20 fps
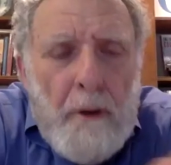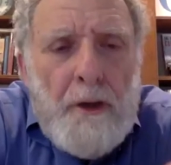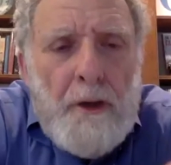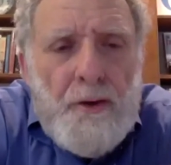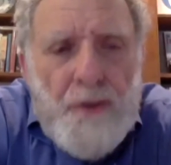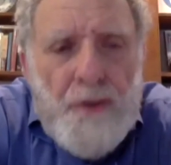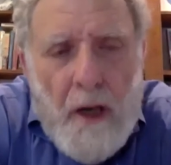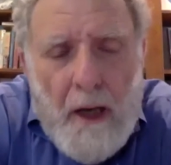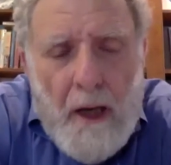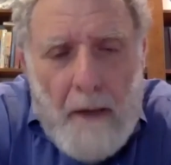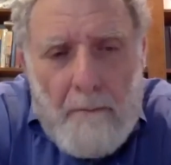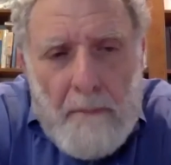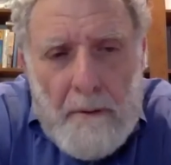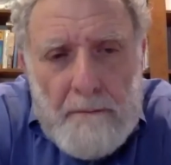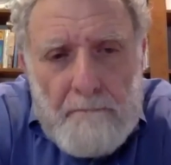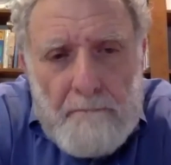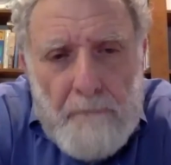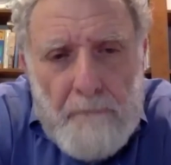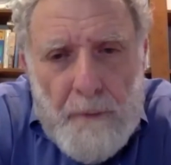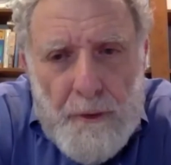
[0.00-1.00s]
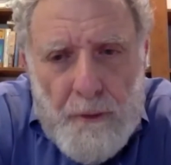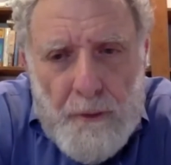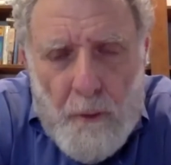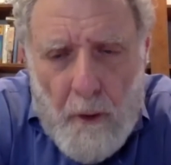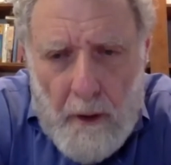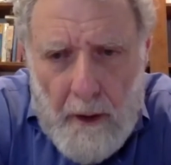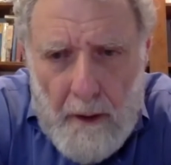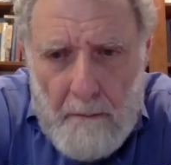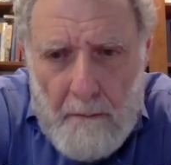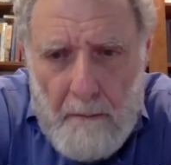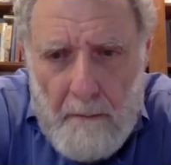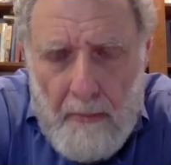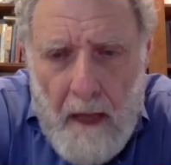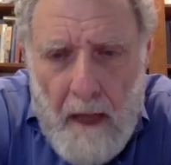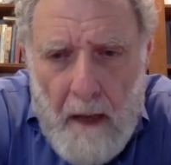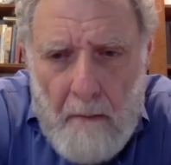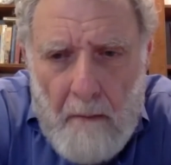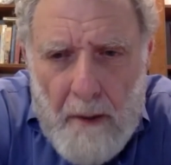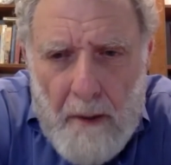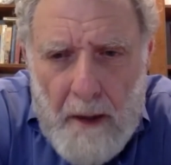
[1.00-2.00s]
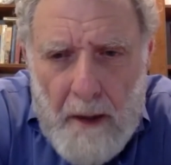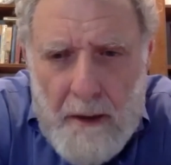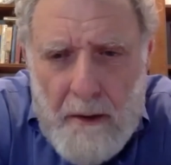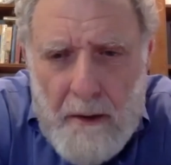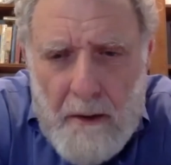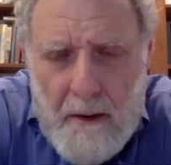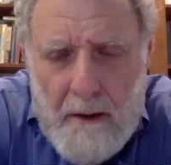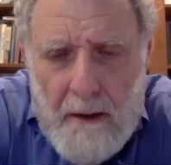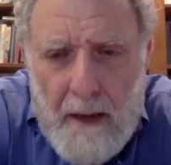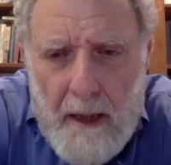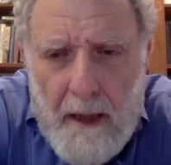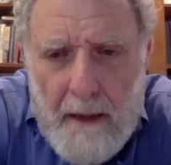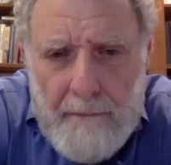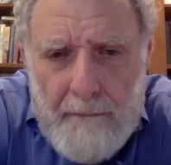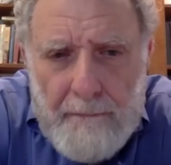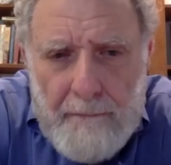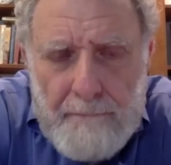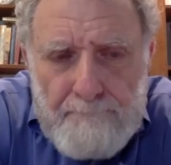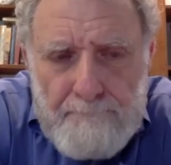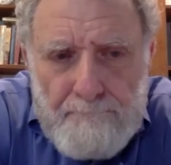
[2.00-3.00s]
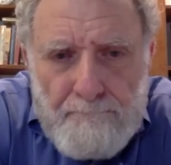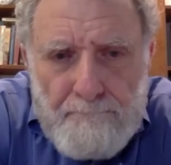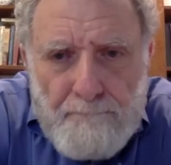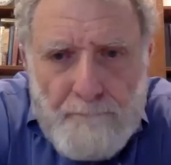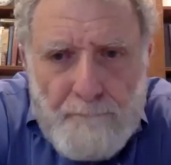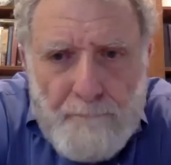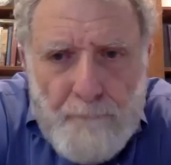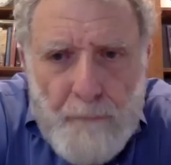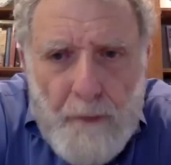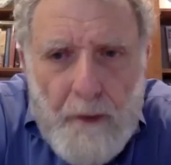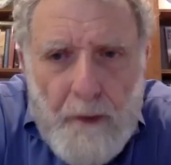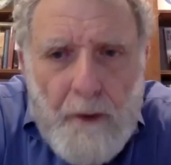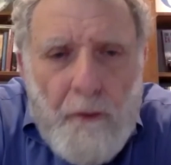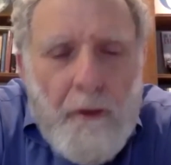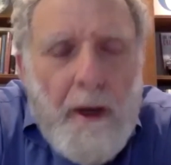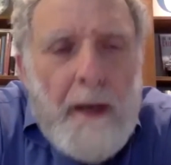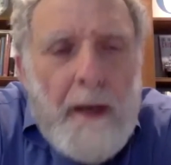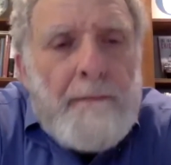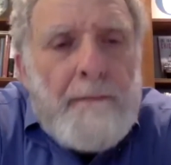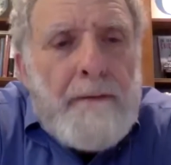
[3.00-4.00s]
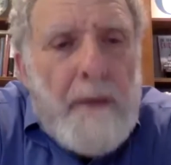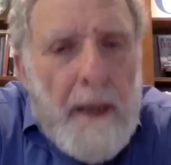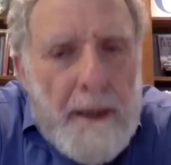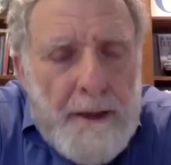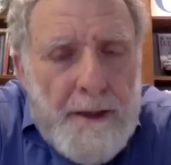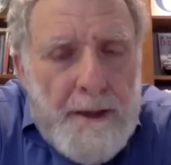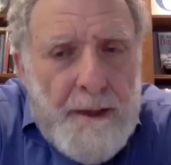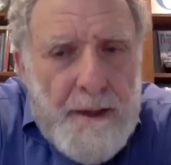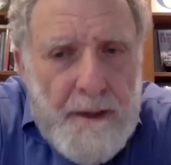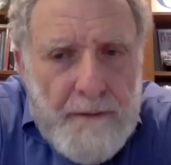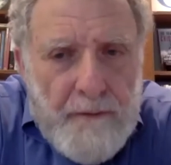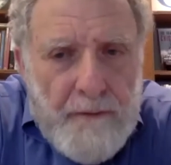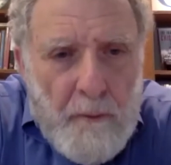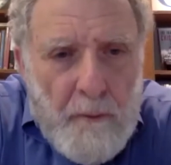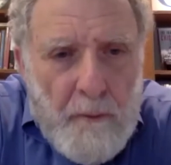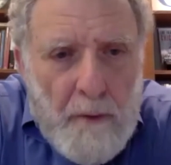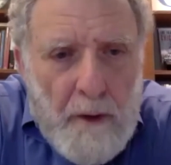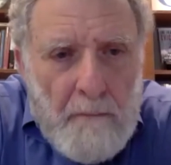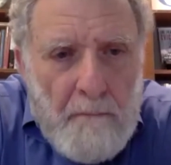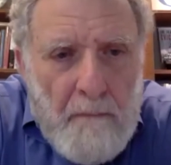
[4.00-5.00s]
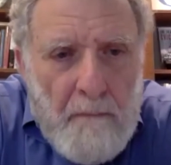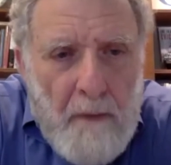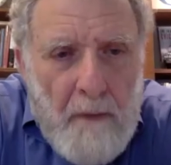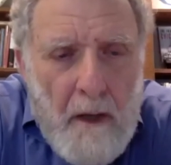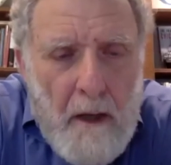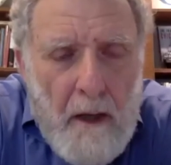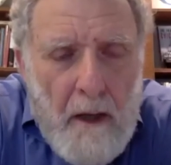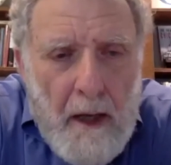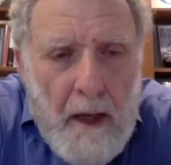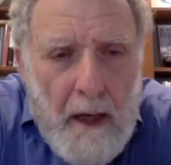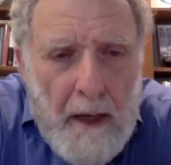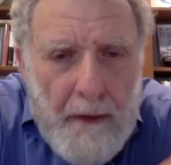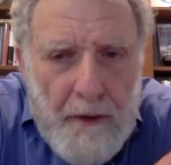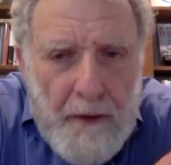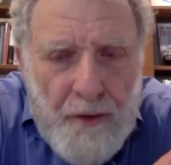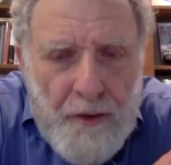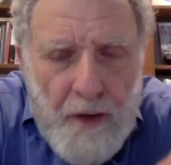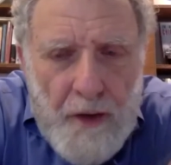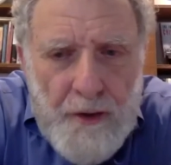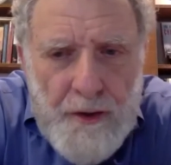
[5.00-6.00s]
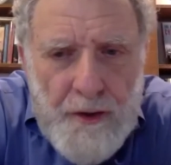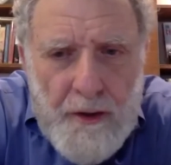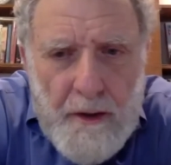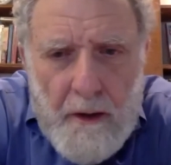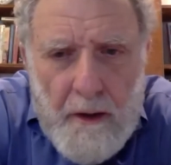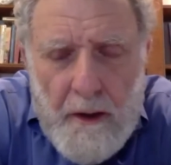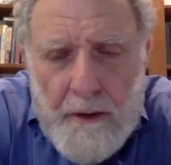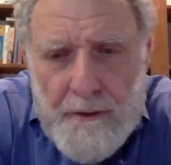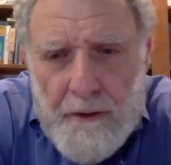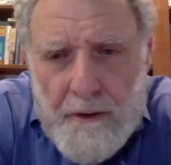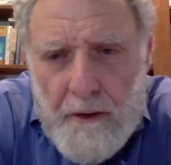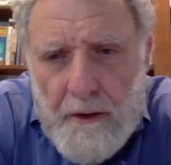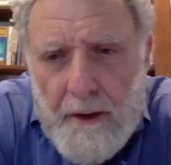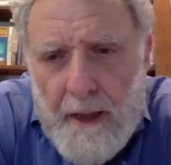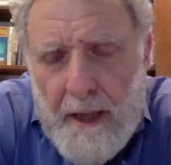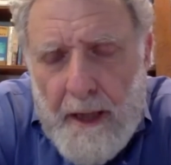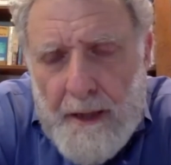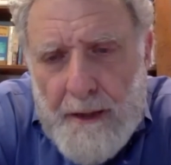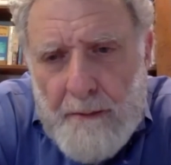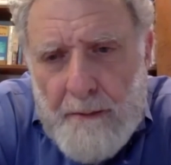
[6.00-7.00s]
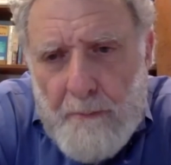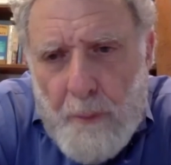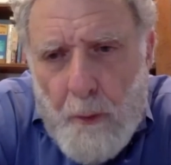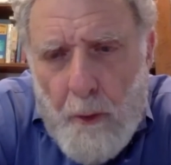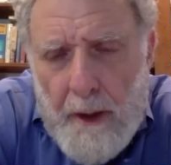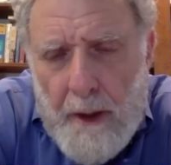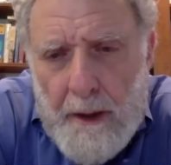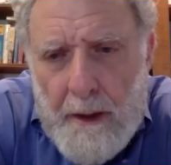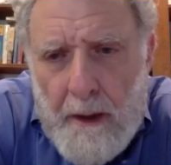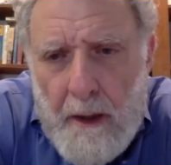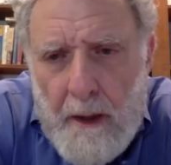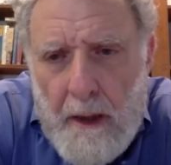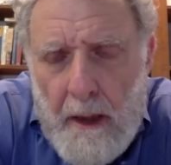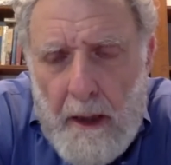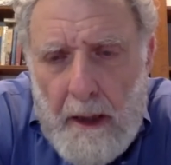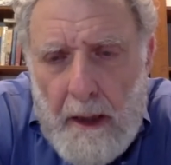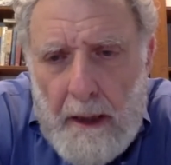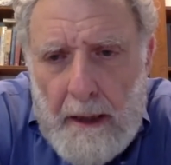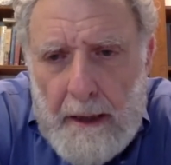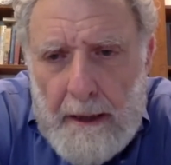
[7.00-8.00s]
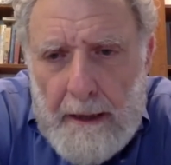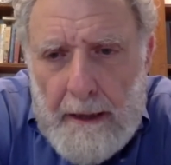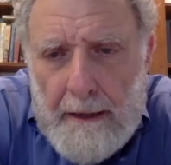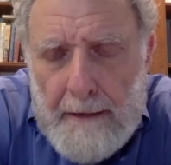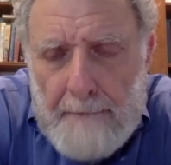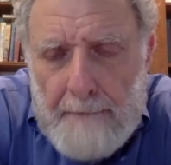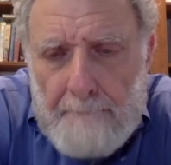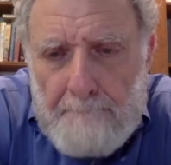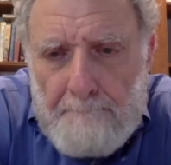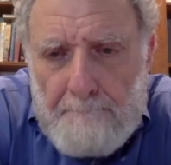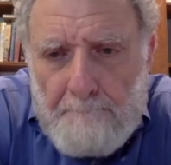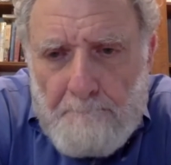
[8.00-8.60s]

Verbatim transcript: job, Sorkin, but he took a lot of creative license, if you will. And the judge is, is a good case in point. Um,